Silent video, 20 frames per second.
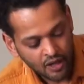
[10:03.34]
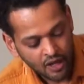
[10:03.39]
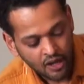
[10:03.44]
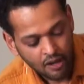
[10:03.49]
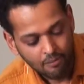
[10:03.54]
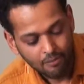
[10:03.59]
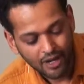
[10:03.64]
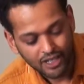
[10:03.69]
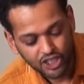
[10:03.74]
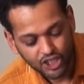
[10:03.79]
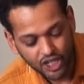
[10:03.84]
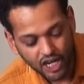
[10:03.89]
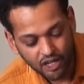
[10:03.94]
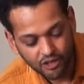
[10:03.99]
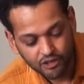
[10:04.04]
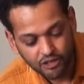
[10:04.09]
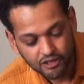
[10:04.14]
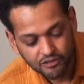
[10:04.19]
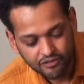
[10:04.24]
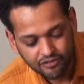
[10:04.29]
My
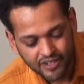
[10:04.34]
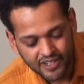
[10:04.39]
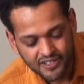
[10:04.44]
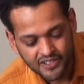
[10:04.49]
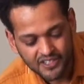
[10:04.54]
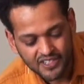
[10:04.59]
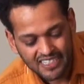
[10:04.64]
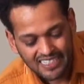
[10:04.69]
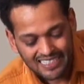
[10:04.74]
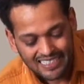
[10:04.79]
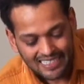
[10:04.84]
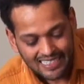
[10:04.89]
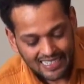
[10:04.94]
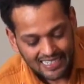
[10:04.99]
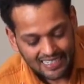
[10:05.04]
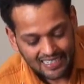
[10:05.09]
childhood friends, indeed